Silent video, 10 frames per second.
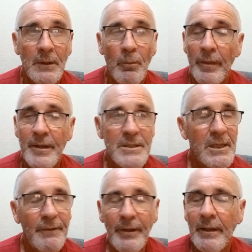whether he's
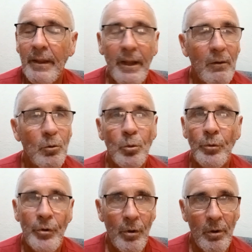living there or
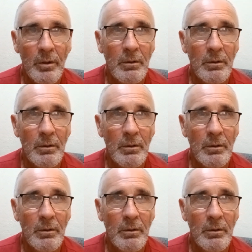not.